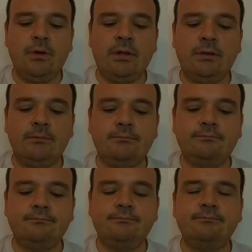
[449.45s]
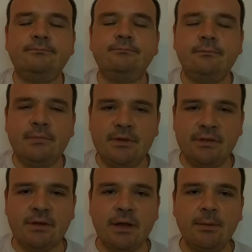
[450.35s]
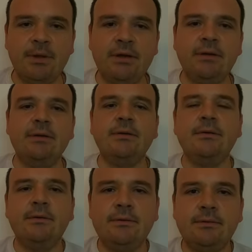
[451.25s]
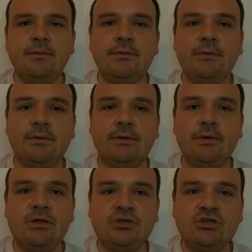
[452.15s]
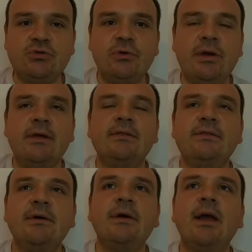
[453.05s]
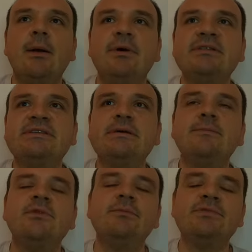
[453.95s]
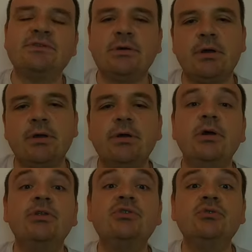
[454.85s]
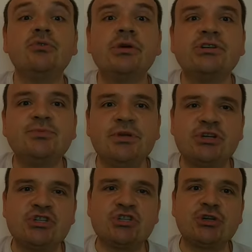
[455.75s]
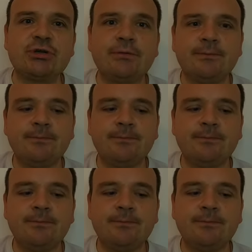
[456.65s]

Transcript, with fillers: Well, the common issue and the common symptoms are too rich mixture.